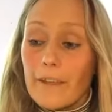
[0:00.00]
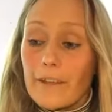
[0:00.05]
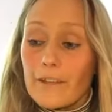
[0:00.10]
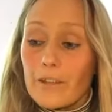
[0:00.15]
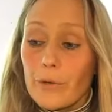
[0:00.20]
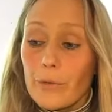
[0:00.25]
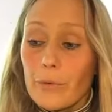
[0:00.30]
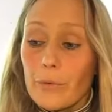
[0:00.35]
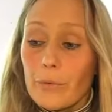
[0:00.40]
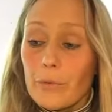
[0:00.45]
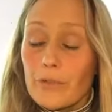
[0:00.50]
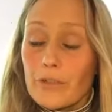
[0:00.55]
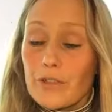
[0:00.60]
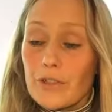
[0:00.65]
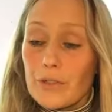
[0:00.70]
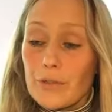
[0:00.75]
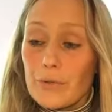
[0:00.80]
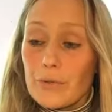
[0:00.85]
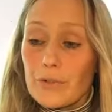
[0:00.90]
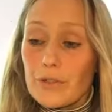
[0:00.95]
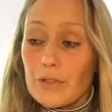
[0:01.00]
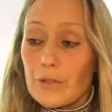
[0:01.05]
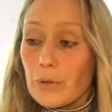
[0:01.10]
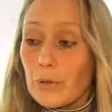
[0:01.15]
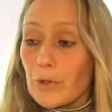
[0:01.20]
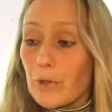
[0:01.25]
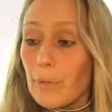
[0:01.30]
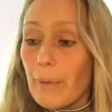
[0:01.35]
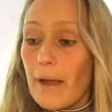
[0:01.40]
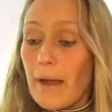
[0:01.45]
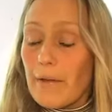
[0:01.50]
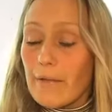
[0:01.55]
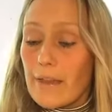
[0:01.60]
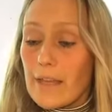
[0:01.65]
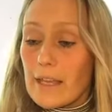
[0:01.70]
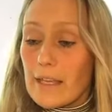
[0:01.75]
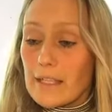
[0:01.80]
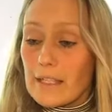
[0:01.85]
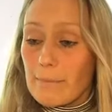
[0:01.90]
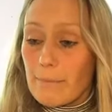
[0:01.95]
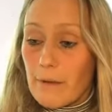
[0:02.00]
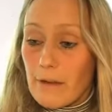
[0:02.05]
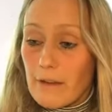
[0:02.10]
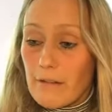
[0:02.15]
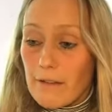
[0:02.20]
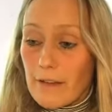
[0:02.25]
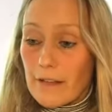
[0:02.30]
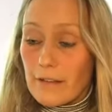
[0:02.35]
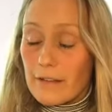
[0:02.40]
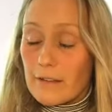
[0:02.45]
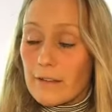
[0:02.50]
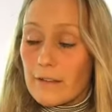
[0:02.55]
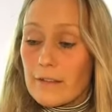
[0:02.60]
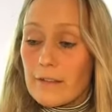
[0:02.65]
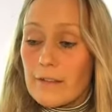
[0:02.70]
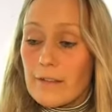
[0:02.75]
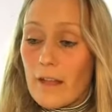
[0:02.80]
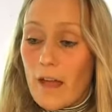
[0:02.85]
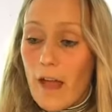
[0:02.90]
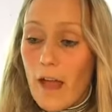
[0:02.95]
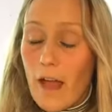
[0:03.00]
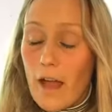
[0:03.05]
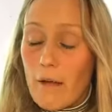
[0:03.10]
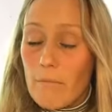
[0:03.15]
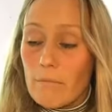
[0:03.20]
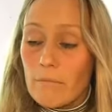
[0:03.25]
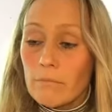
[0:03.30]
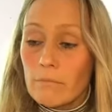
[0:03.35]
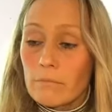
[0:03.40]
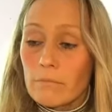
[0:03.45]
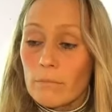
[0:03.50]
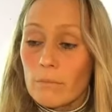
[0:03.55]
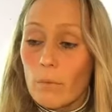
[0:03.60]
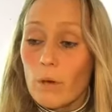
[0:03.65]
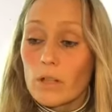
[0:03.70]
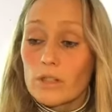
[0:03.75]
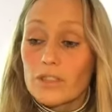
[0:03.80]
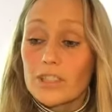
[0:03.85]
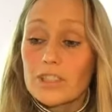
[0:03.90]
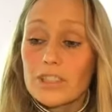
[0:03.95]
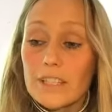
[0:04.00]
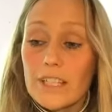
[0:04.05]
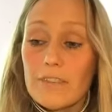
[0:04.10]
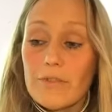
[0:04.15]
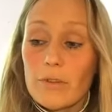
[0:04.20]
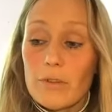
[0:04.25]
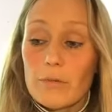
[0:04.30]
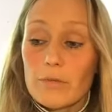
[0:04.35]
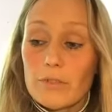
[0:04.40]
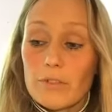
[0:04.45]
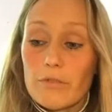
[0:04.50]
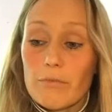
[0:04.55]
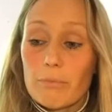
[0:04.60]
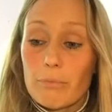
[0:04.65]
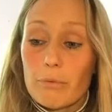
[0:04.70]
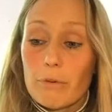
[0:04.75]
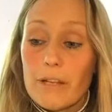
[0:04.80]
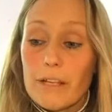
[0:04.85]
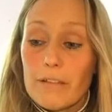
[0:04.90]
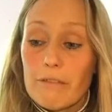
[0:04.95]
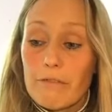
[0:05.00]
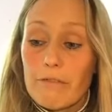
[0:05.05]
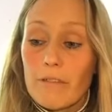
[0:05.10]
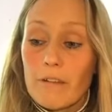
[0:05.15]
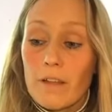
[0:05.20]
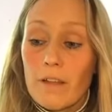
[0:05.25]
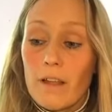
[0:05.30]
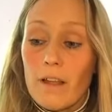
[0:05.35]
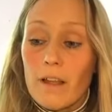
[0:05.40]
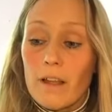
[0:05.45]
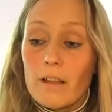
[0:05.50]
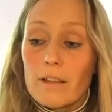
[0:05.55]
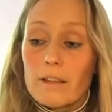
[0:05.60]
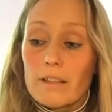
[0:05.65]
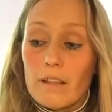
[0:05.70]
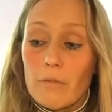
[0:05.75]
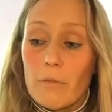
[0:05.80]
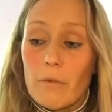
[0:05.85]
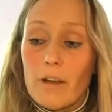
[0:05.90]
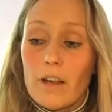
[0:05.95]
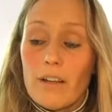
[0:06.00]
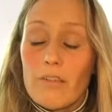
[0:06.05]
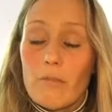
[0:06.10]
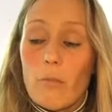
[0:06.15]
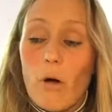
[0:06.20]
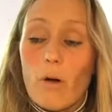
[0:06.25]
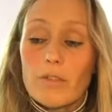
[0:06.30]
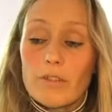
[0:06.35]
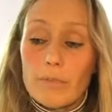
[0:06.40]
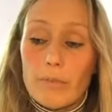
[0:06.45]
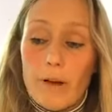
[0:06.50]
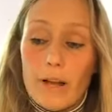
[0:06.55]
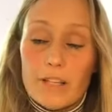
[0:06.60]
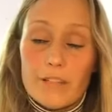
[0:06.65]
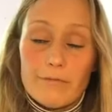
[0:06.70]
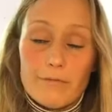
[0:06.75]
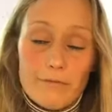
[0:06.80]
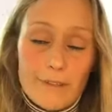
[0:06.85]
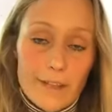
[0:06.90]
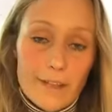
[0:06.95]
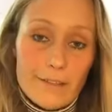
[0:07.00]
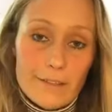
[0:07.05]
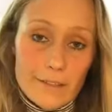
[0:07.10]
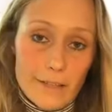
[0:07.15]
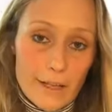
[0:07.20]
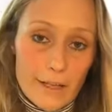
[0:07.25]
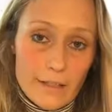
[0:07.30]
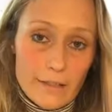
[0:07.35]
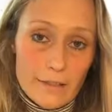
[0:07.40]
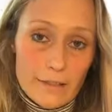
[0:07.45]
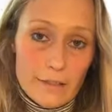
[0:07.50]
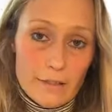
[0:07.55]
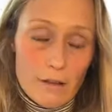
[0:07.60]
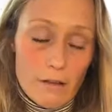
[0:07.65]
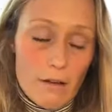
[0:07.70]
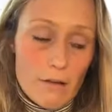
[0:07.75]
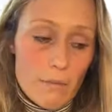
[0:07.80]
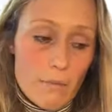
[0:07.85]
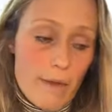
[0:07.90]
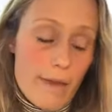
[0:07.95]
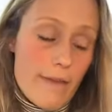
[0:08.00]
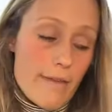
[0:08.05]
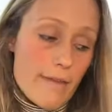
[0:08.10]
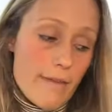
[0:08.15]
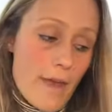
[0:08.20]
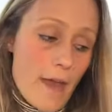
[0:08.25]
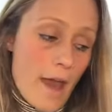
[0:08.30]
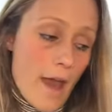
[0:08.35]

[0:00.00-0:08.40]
So to talk about the experience, well, just to give you a sort of brief summary of what depression feels like to start with.